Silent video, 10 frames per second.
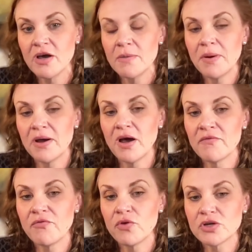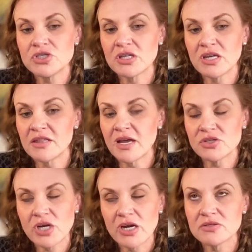But unfortunately, that
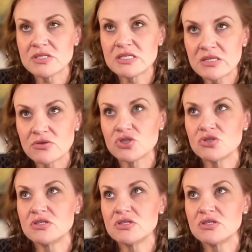child still should